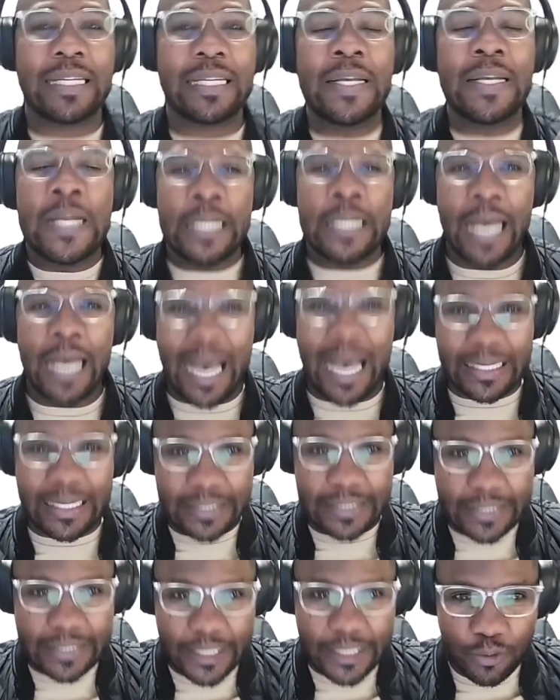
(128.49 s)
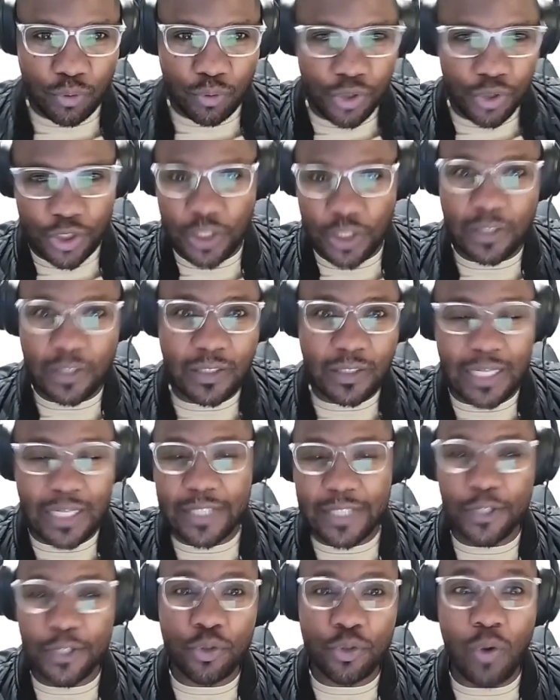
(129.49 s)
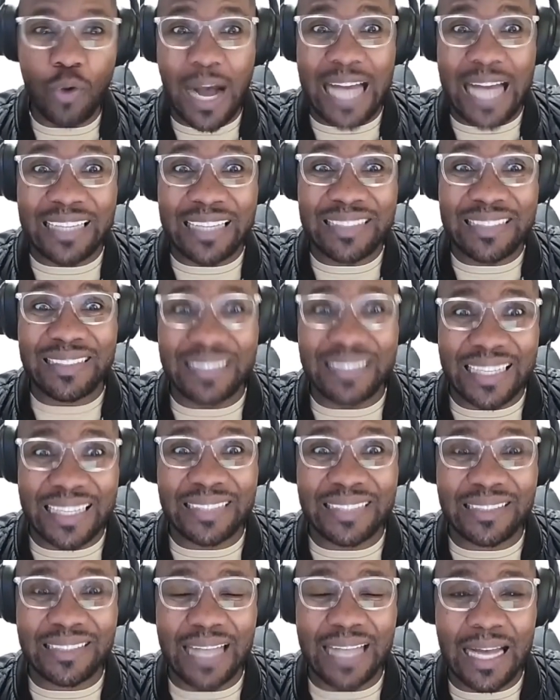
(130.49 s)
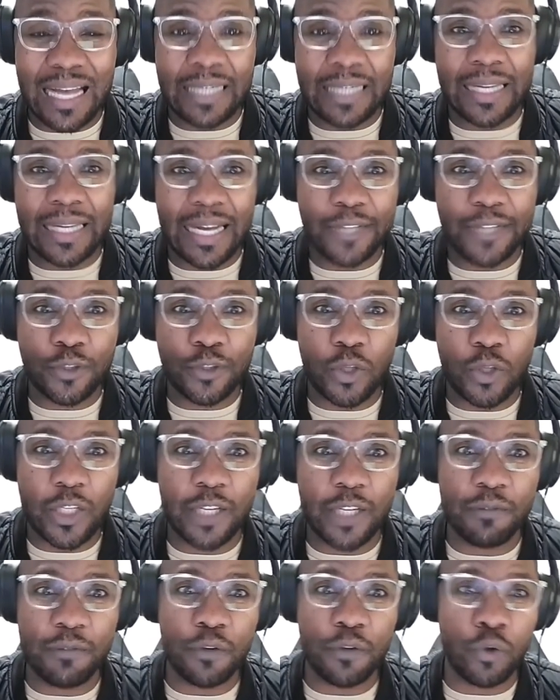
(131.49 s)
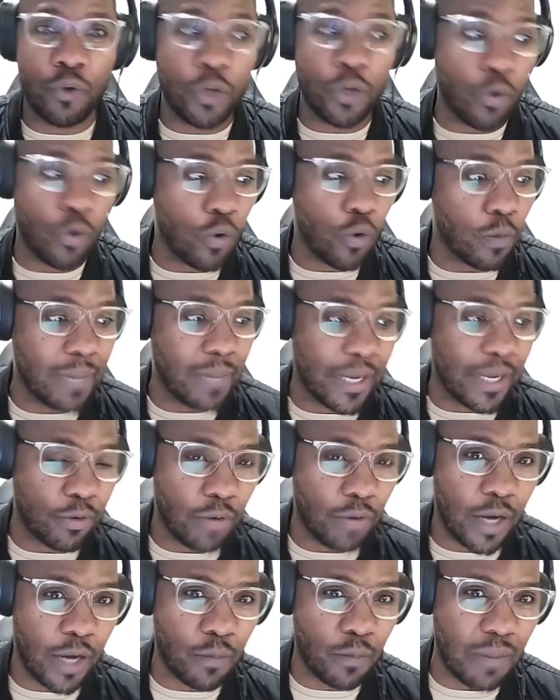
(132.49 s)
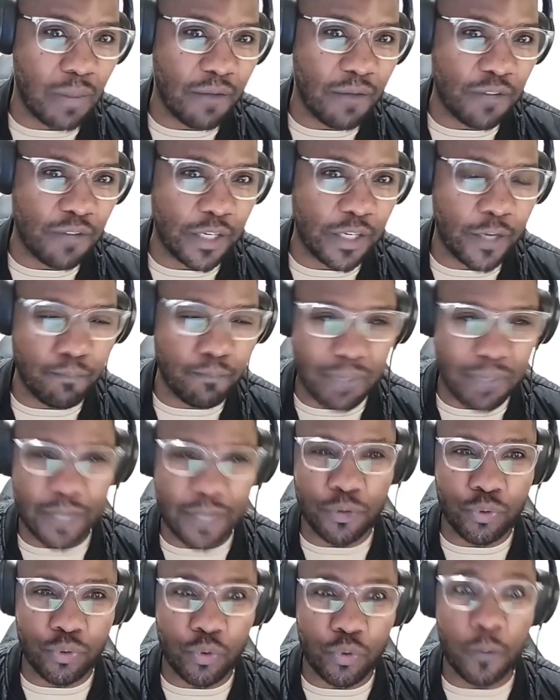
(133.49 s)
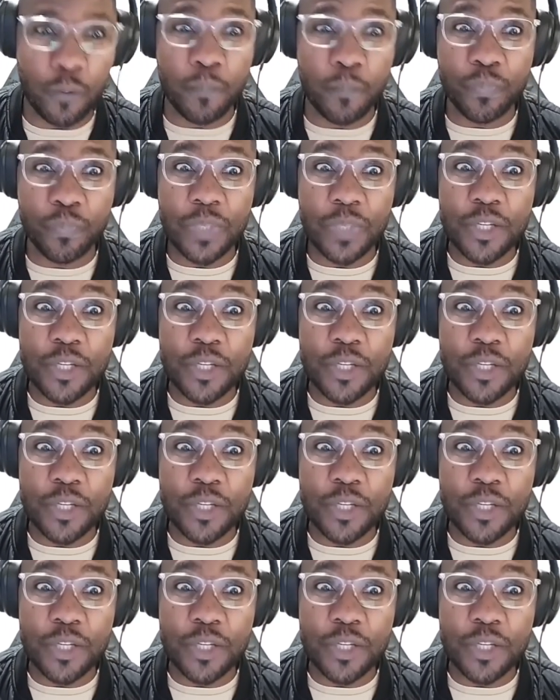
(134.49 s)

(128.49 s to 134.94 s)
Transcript: Uh, until she started to undress and I had to lock my grandmother in the bedroom.